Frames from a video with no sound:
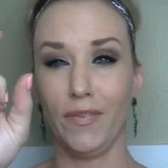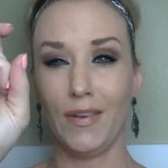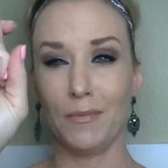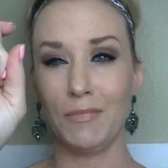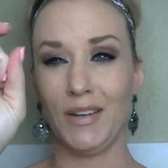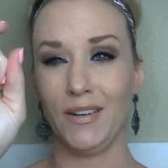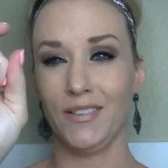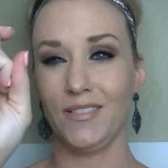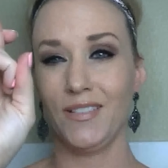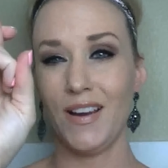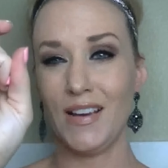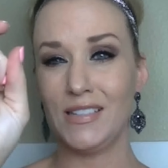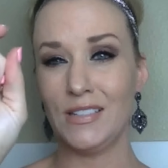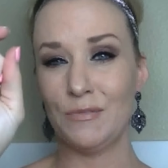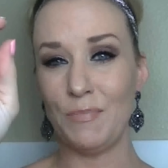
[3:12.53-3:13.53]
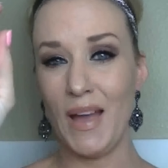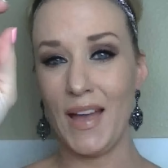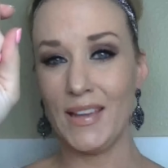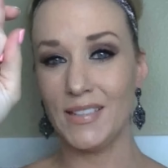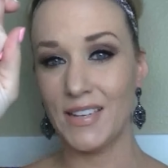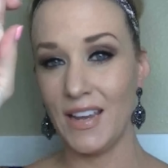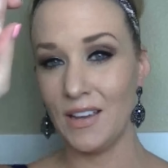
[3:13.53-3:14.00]
And I'm going to cross
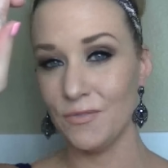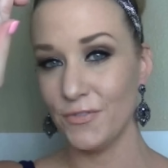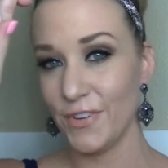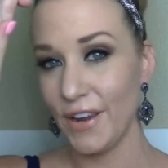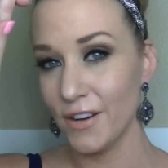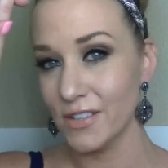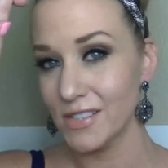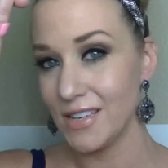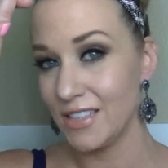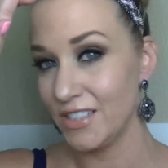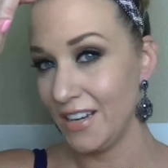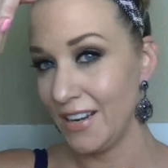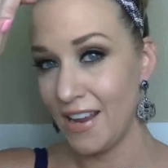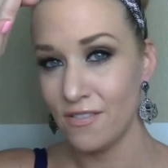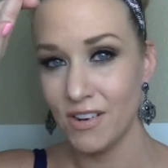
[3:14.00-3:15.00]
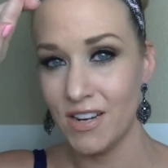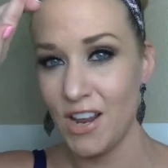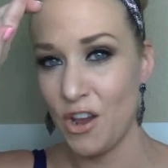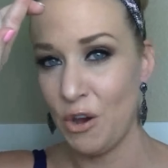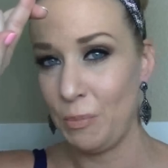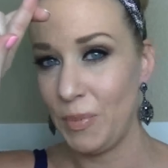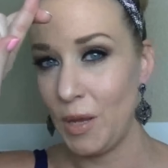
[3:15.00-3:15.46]
my damn fingers, because you never
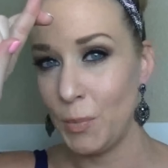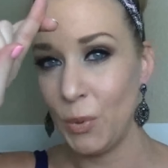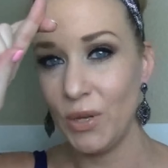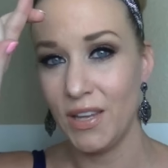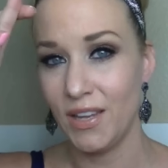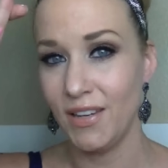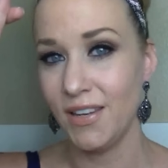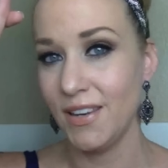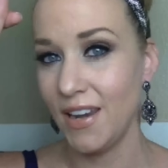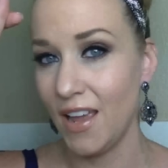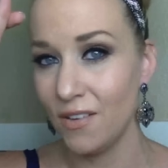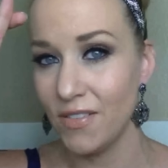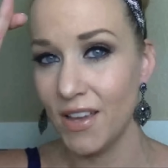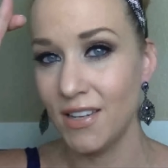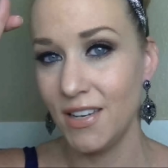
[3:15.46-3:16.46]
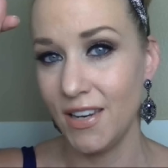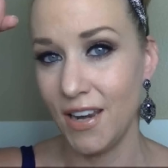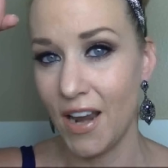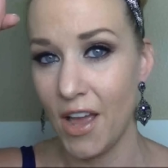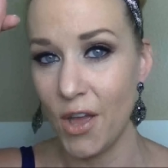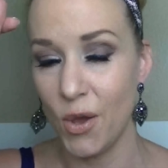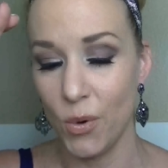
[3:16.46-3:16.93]
know, people, you never
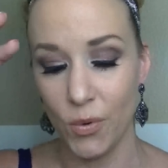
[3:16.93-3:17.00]
know.